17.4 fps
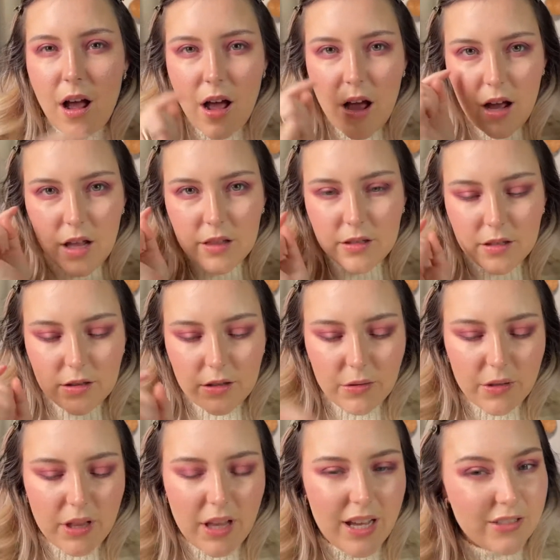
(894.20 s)
the
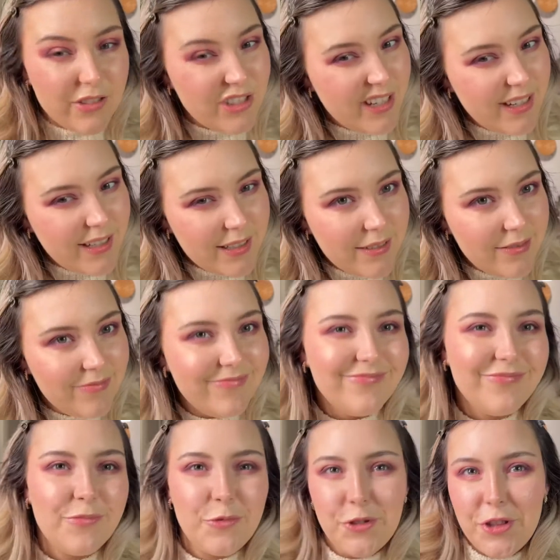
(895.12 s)
lower lash line.
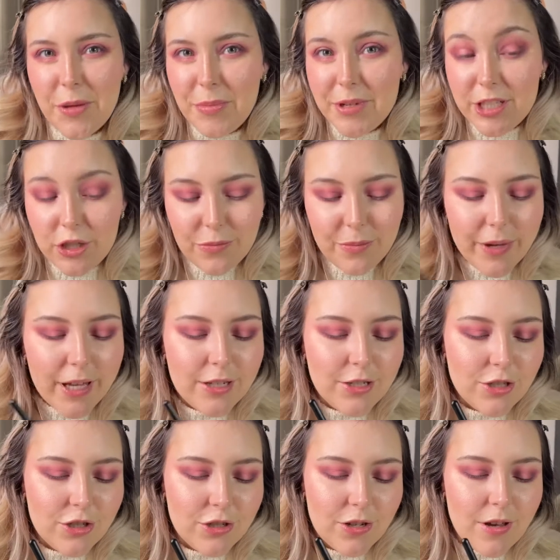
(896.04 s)
Will that be too
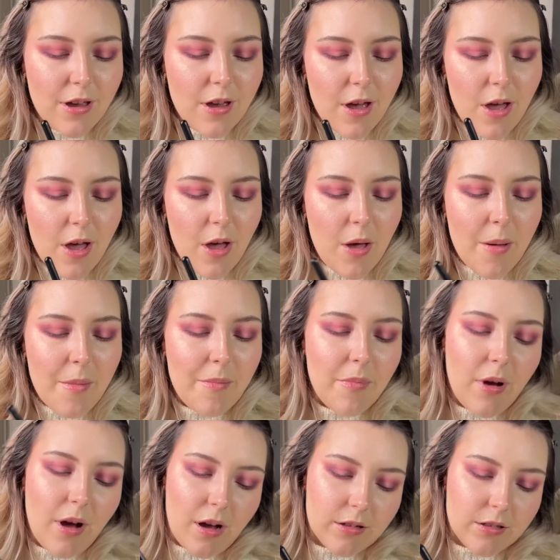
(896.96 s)
much?
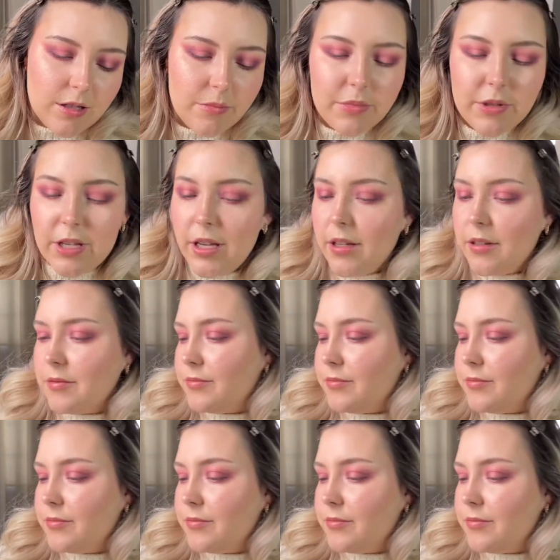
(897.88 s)
Possibly.